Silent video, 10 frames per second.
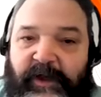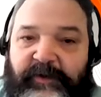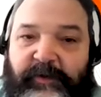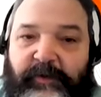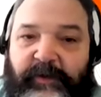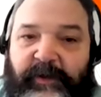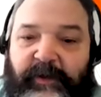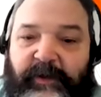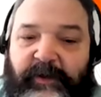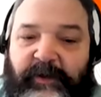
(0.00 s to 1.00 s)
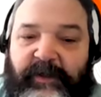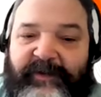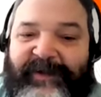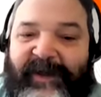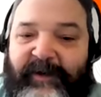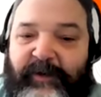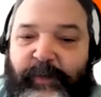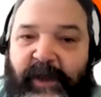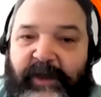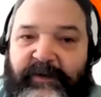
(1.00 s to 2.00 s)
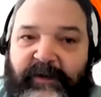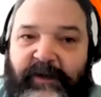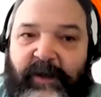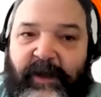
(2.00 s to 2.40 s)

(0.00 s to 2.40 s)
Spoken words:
So the attend page